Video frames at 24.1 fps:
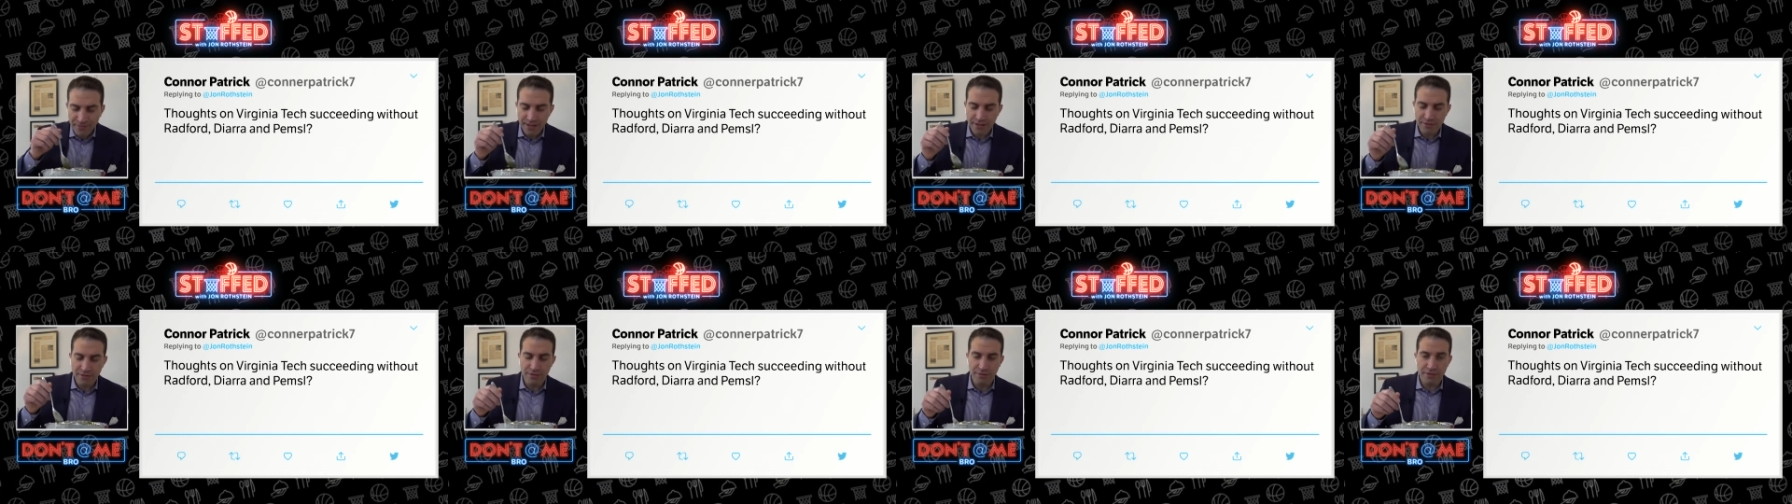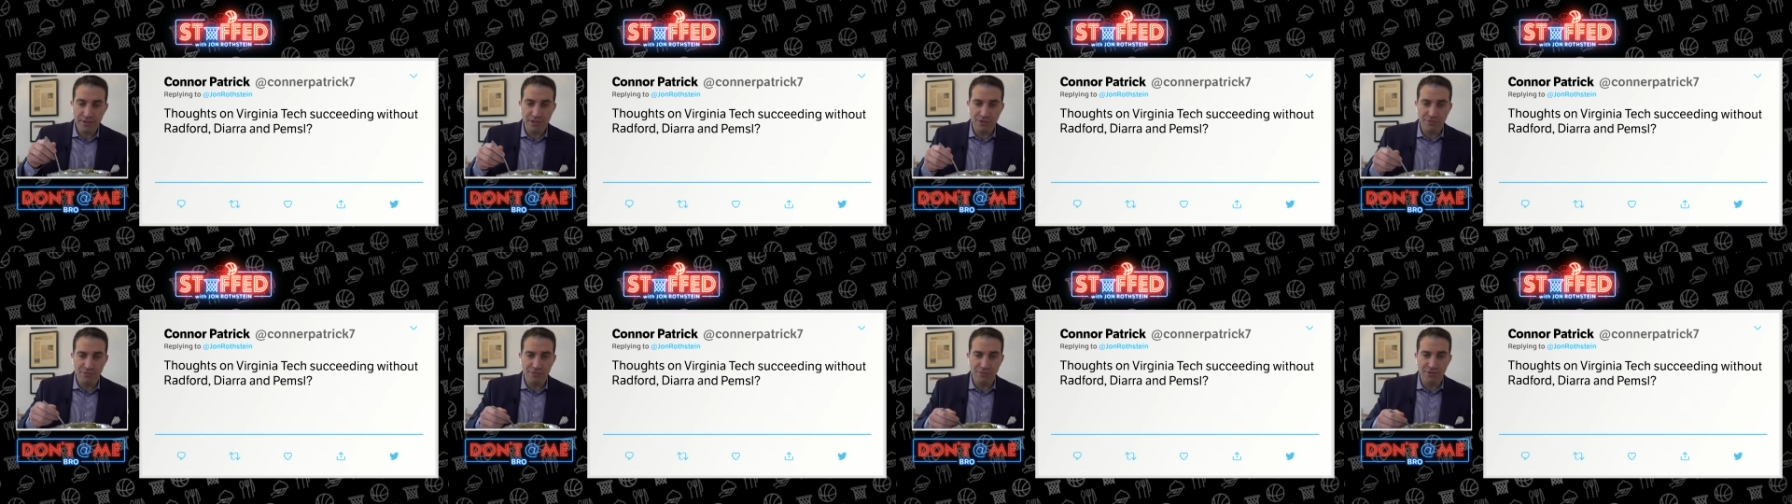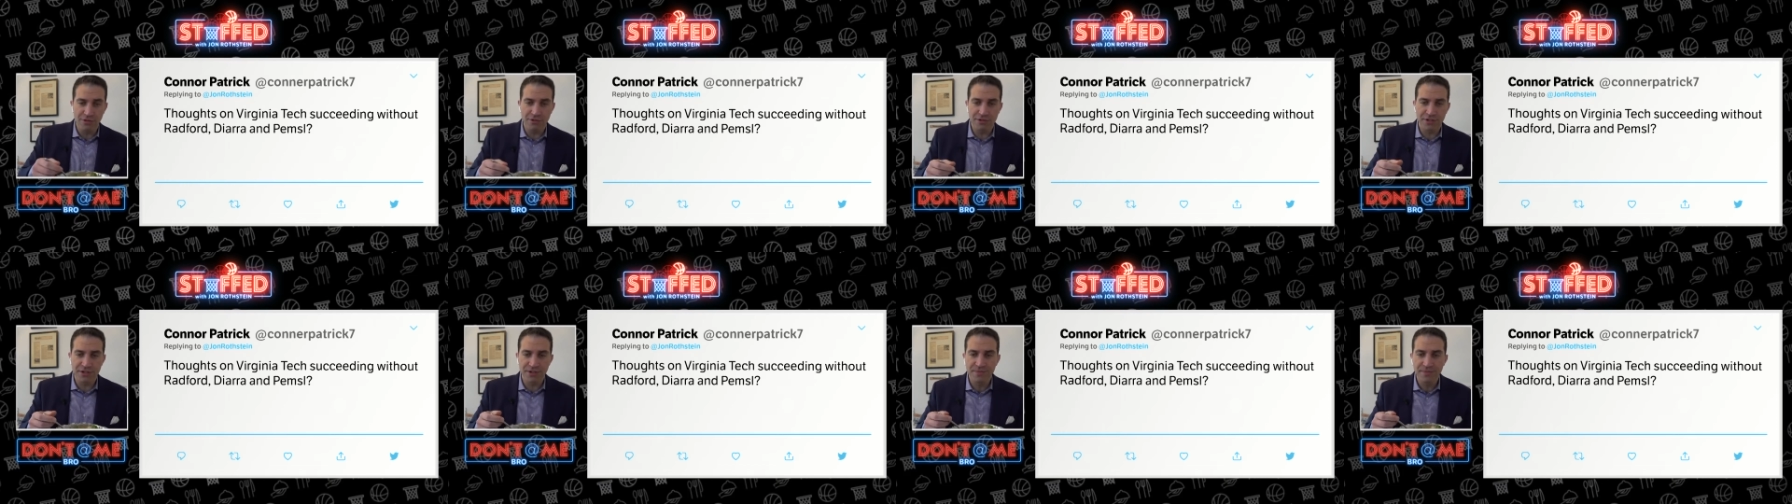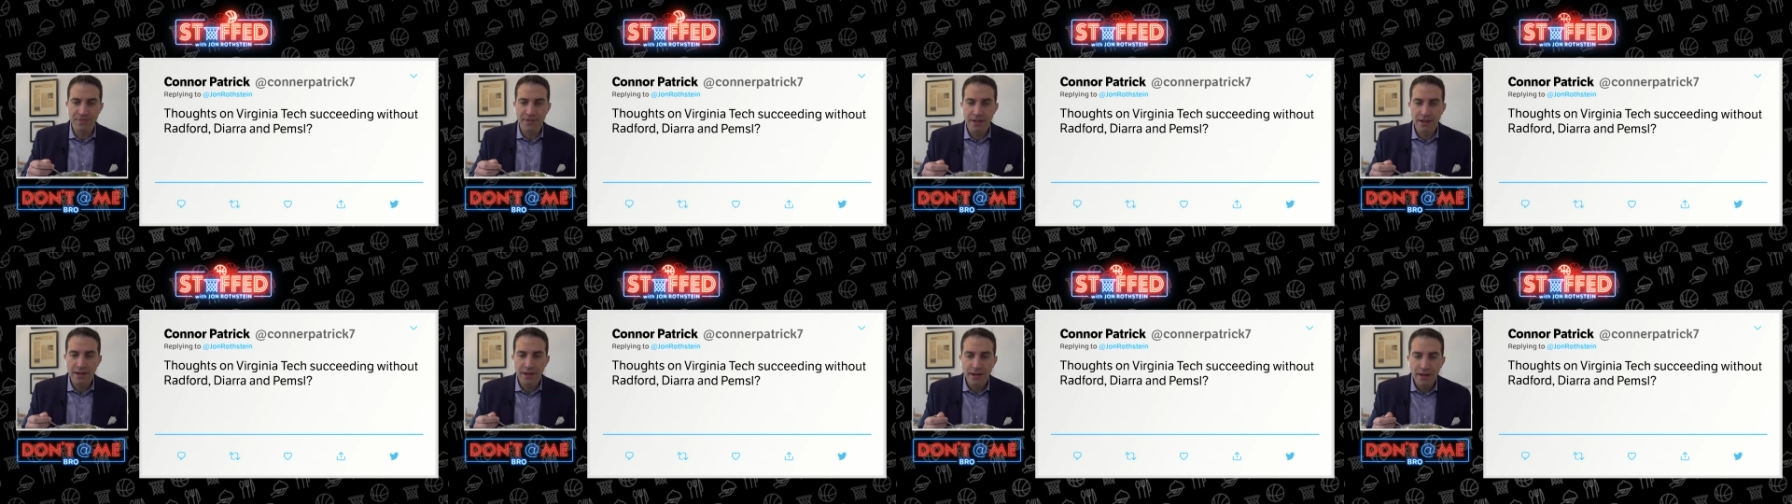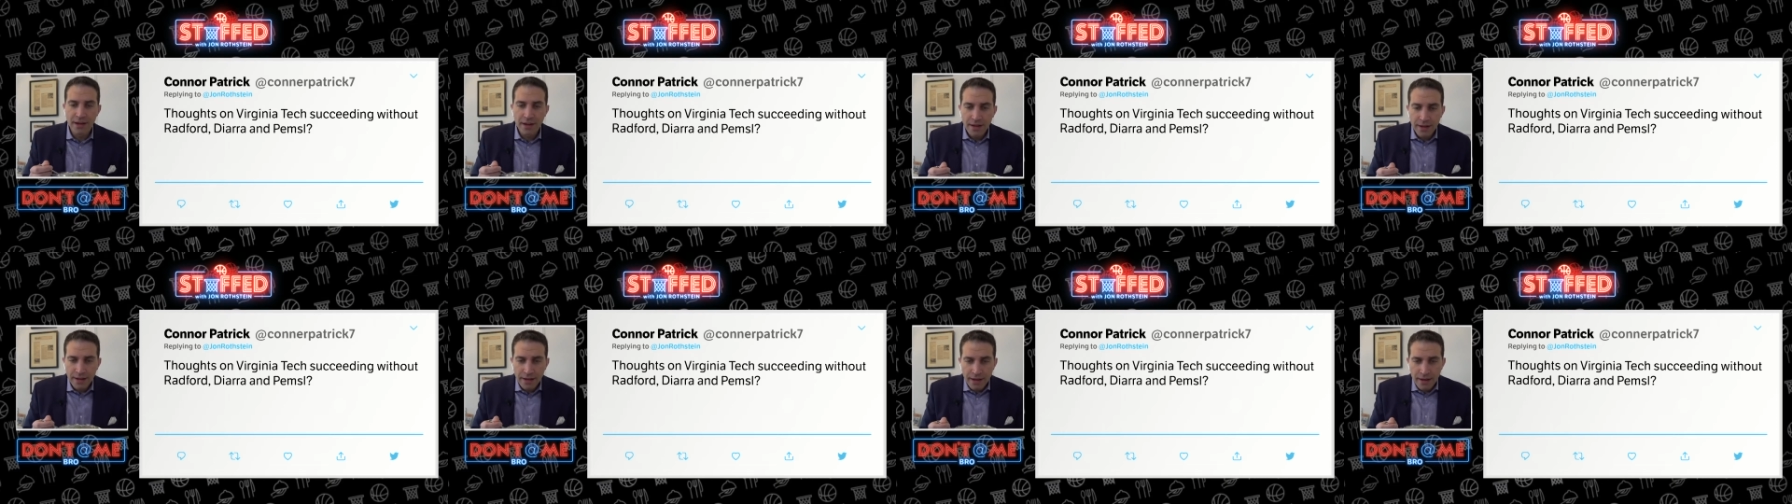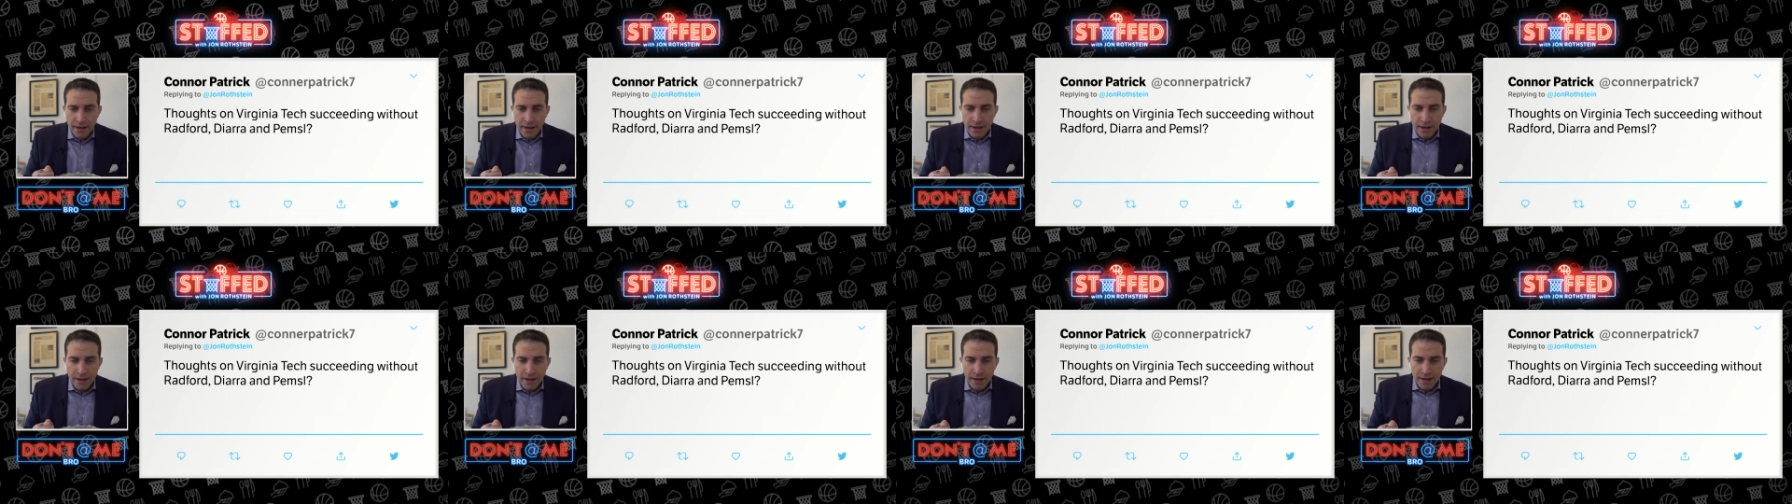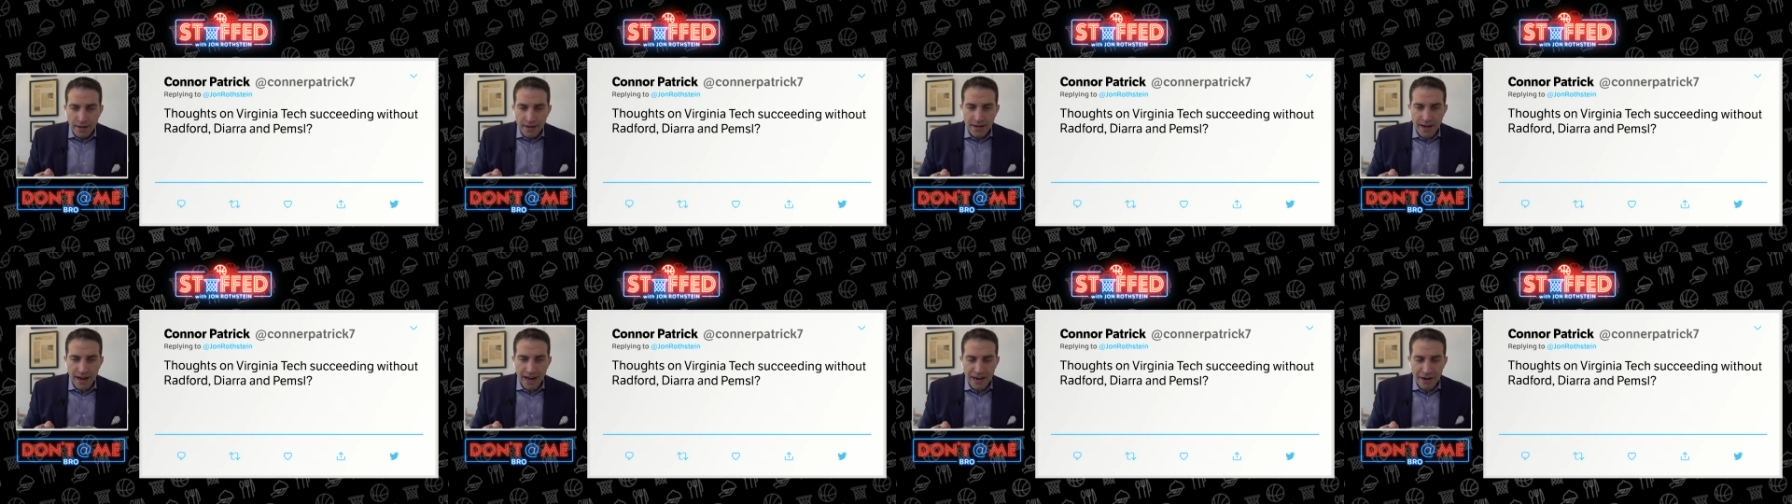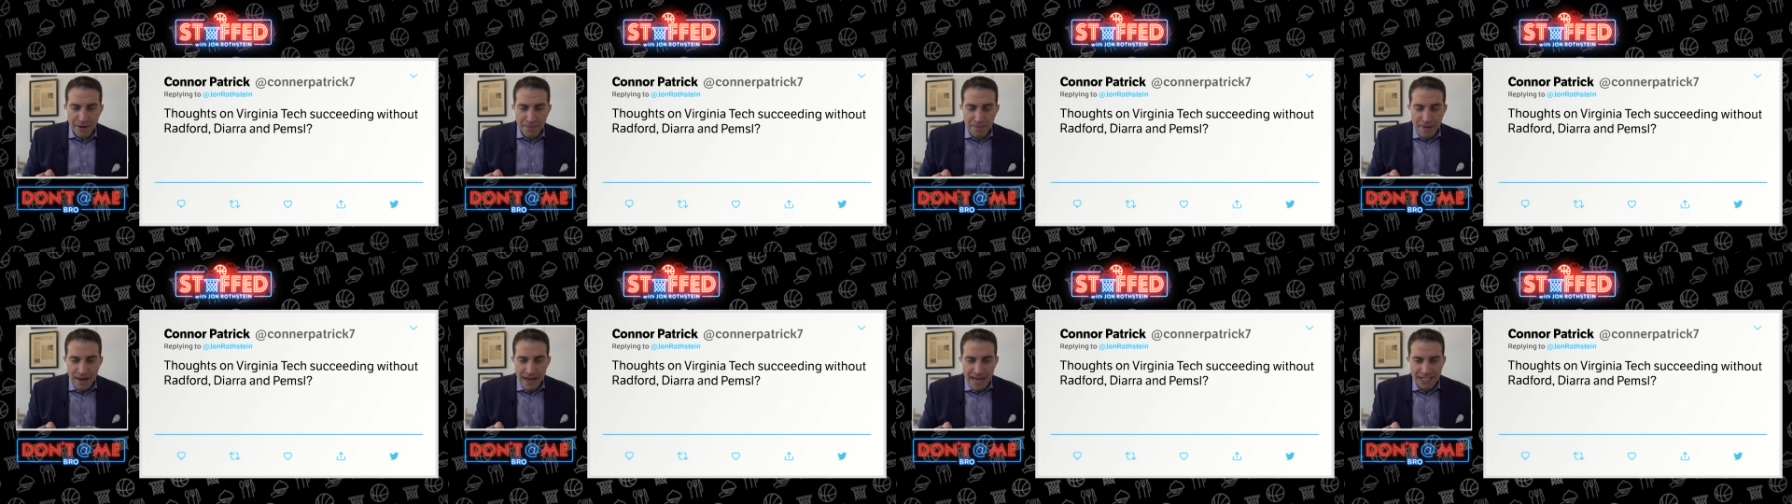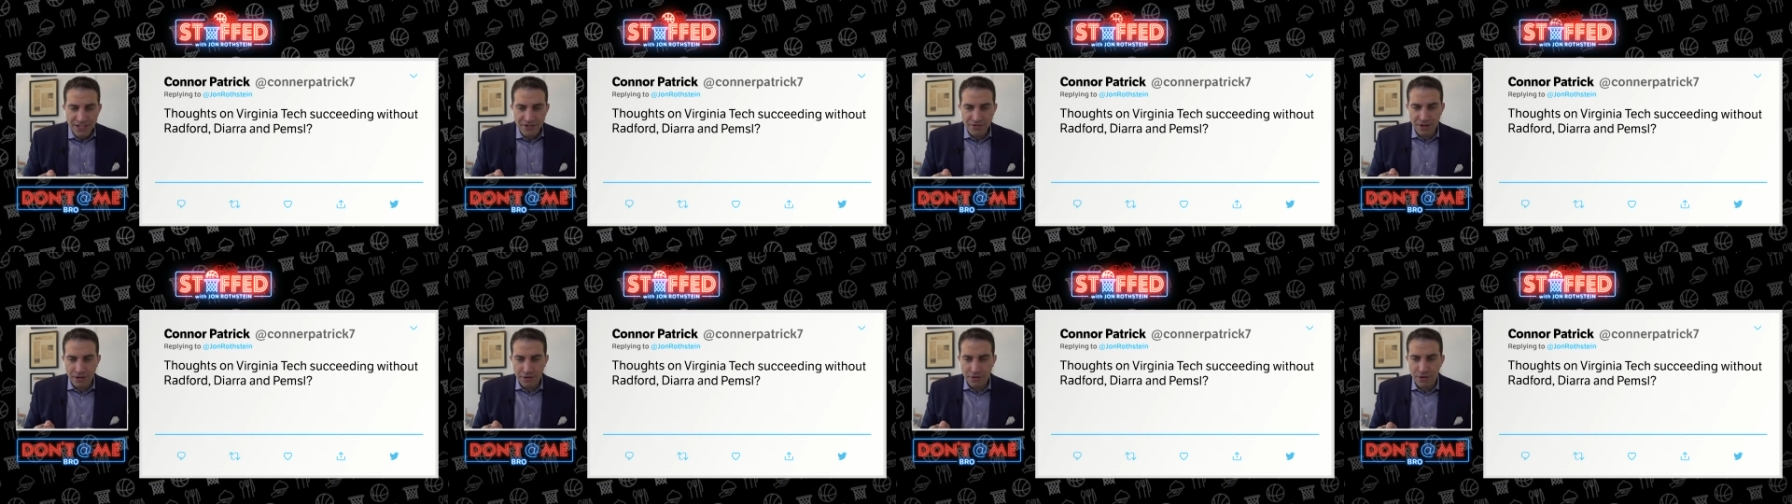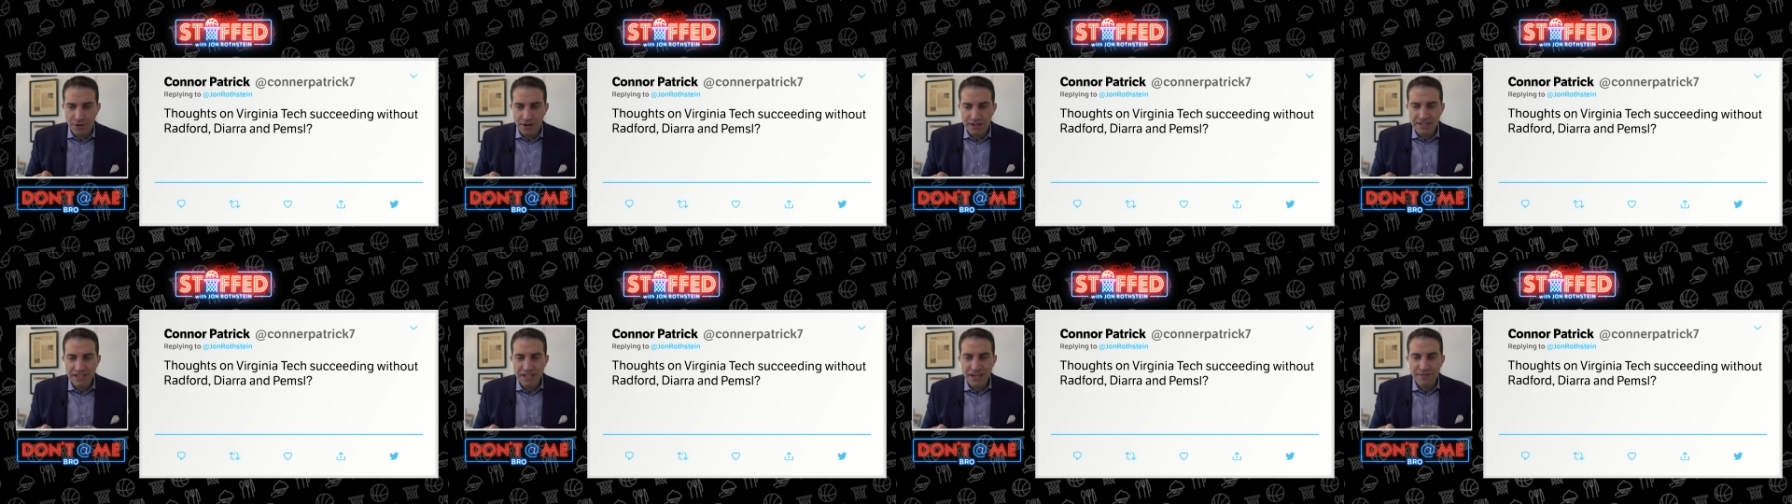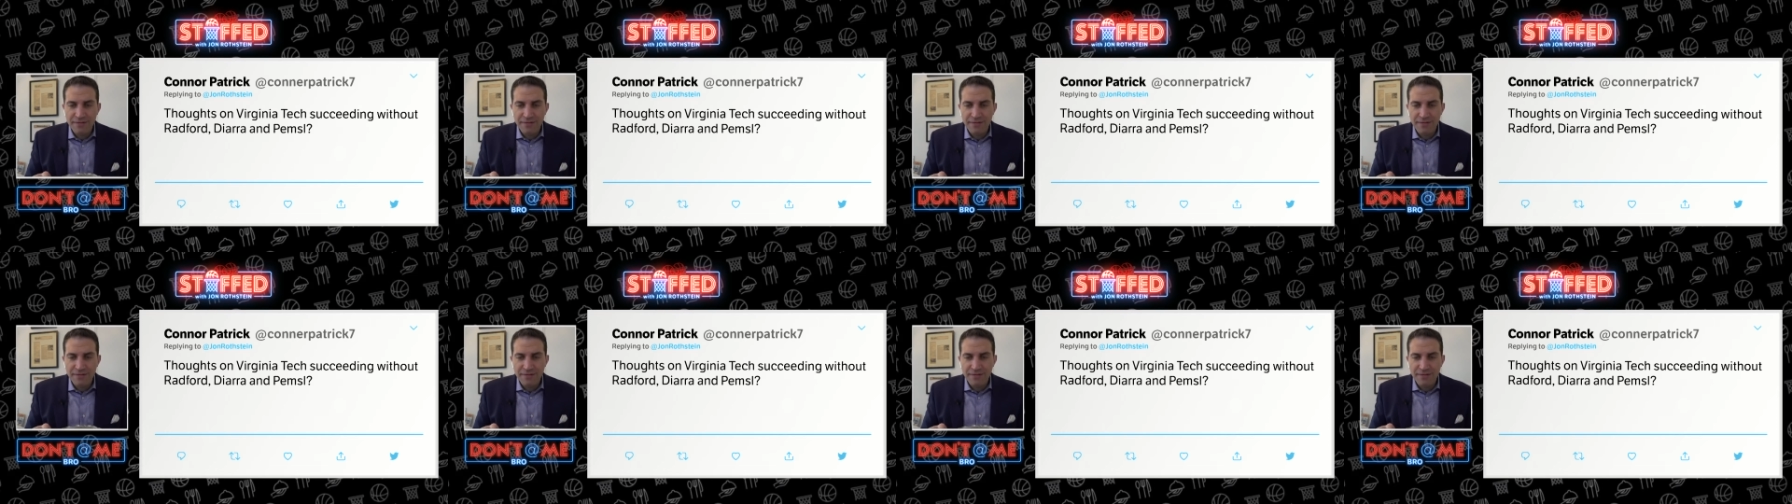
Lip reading: It's always the worst. Connor Patrick, thoughts on